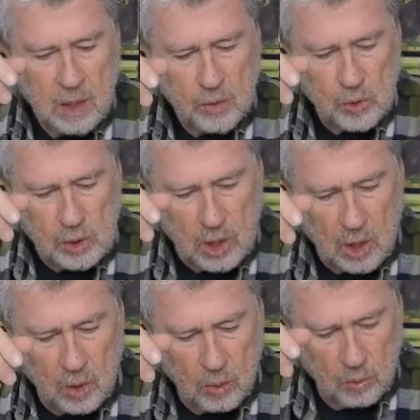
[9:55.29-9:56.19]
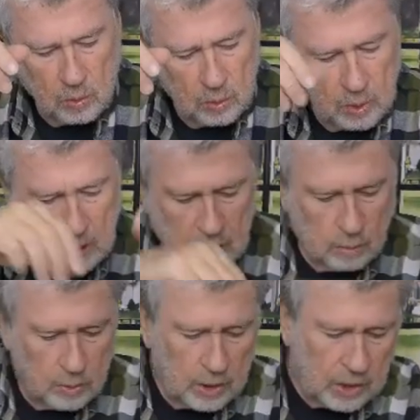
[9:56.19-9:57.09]
So
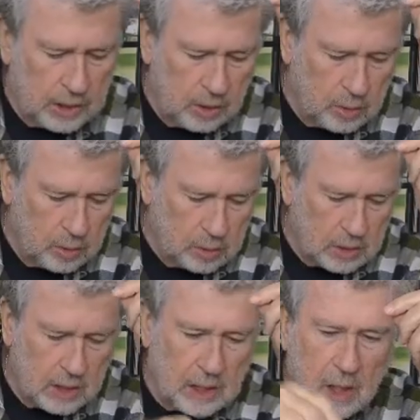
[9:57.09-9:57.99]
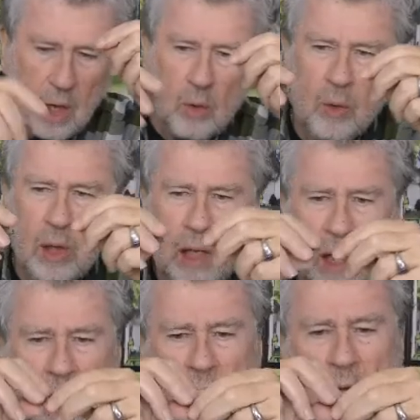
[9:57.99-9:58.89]
we're going to use the
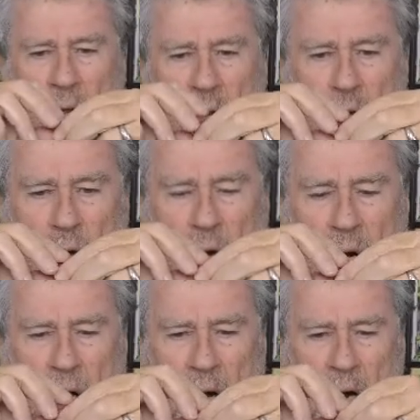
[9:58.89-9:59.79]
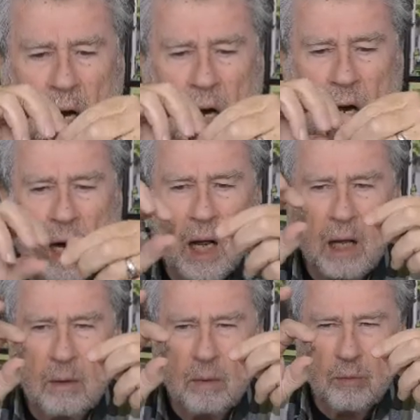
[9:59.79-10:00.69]
only
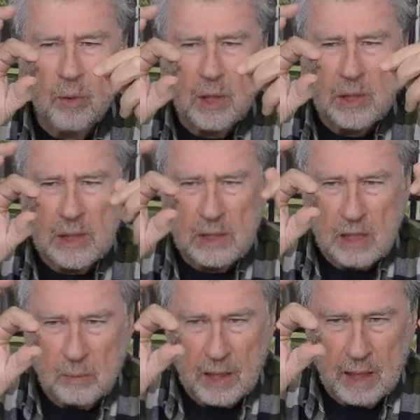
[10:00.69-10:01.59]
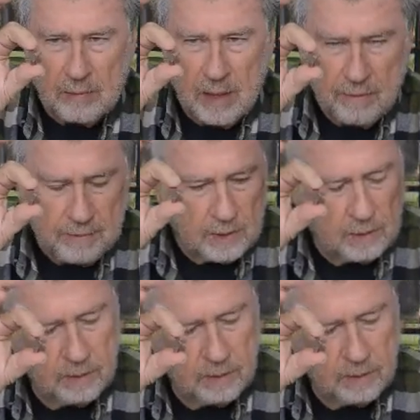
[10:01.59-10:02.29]
vertices that we have left,